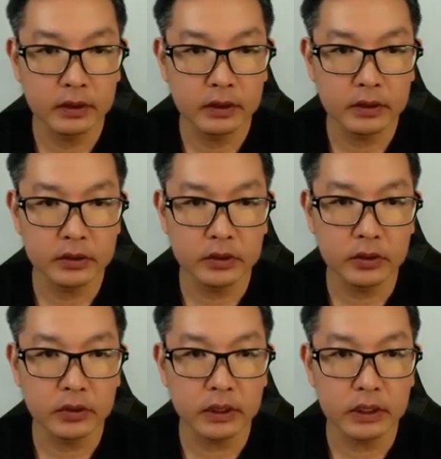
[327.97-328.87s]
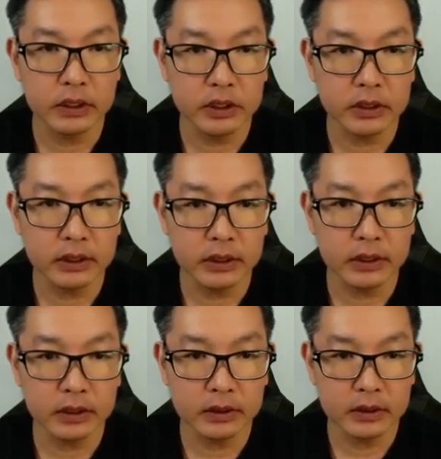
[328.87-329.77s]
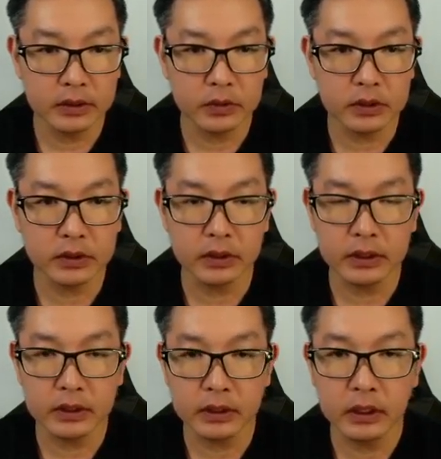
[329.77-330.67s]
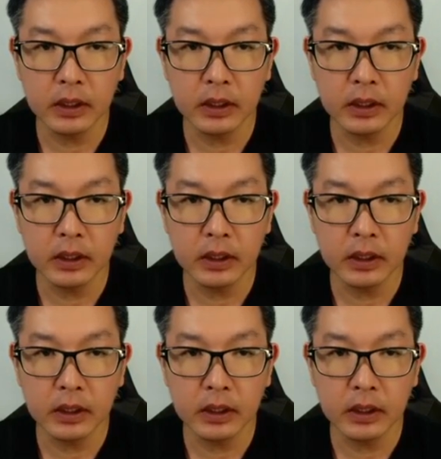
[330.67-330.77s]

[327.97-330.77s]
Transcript: So initially this was not here,